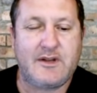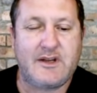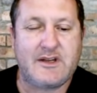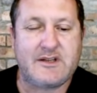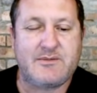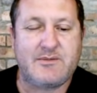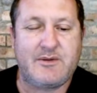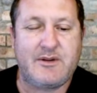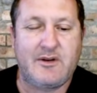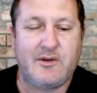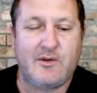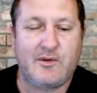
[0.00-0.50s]
has
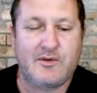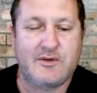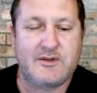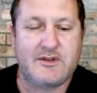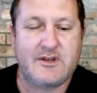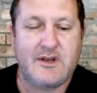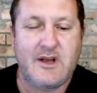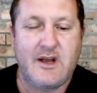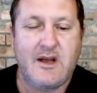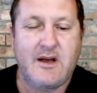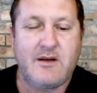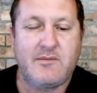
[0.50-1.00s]
been
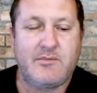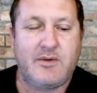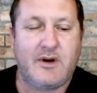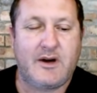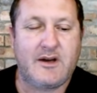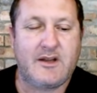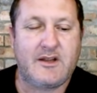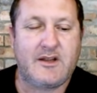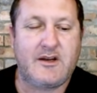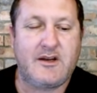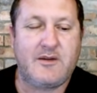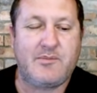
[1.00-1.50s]
launched
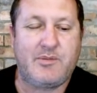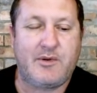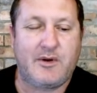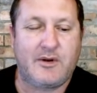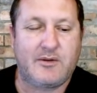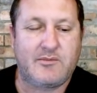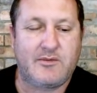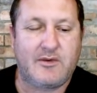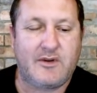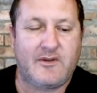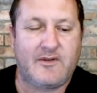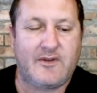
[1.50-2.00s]
by the
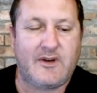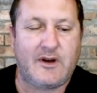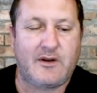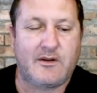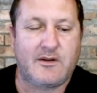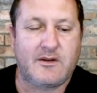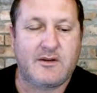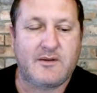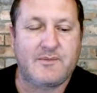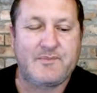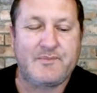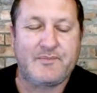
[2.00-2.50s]
Department of
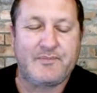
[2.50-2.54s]
Health.